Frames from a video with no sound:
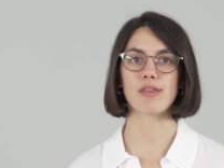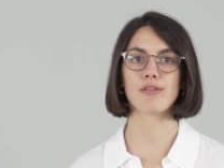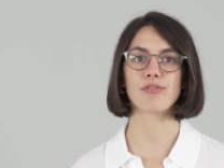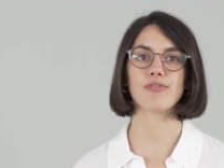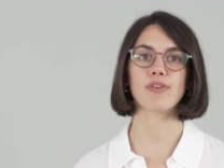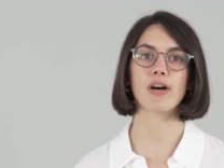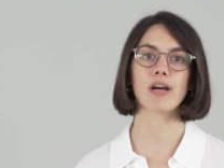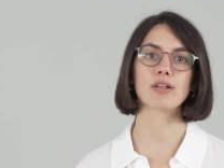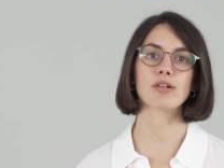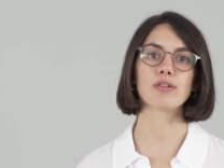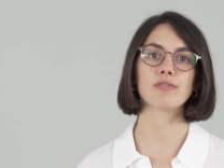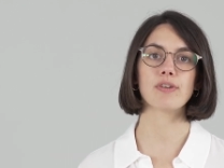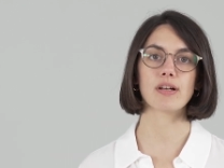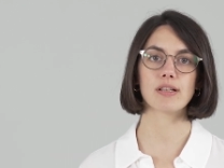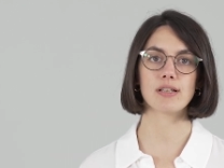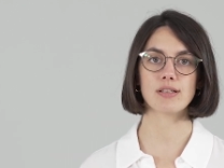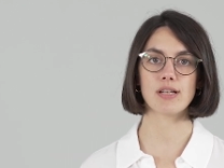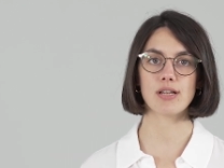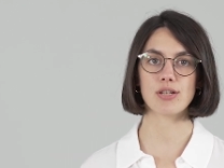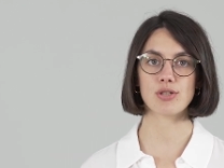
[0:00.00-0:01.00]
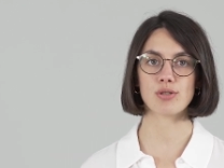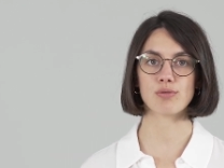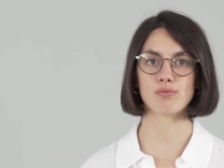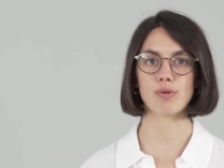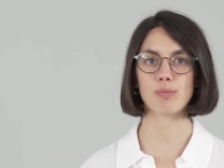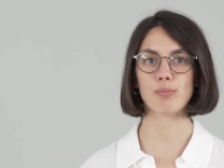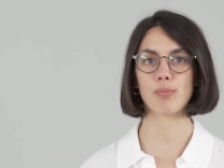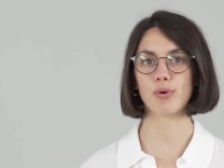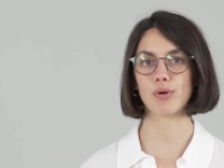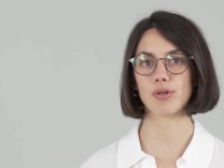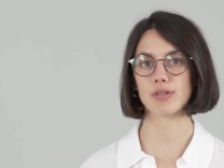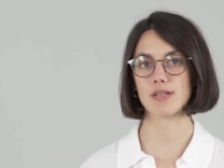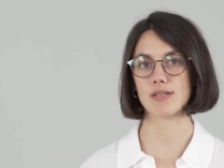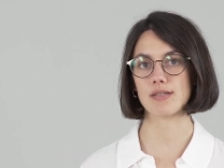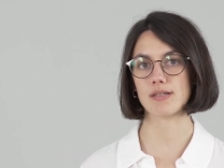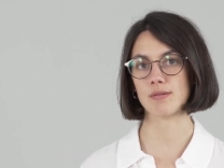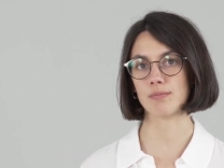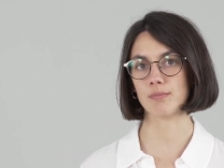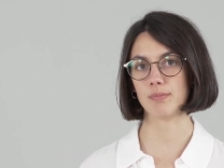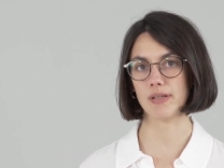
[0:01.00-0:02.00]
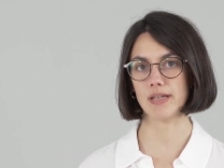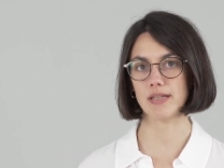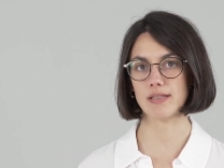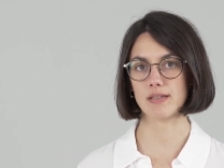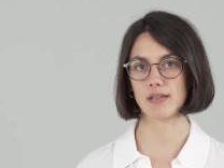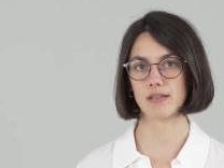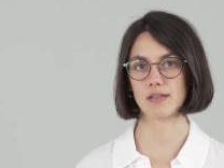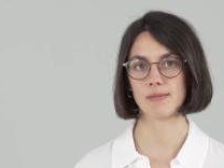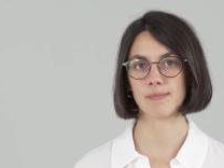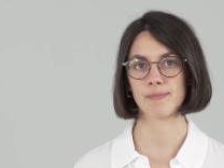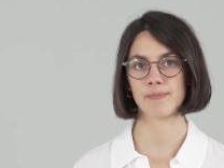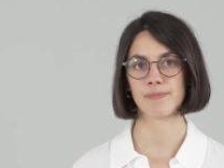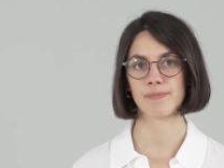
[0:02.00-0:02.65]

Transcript: the final validation report is completed.